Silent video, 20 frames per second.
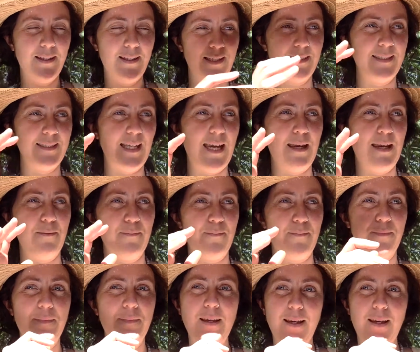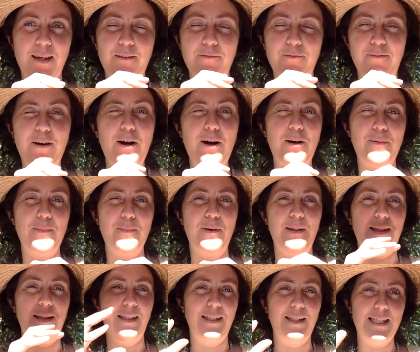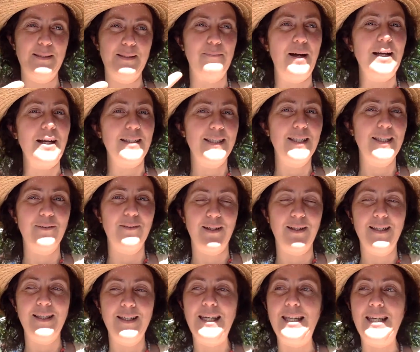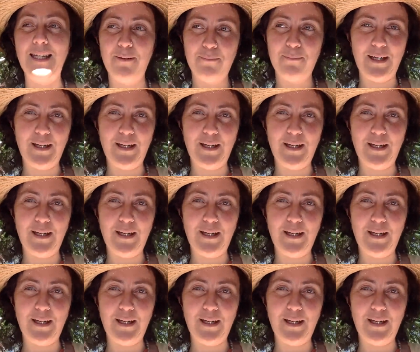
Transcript: the same environment that these bacteria need,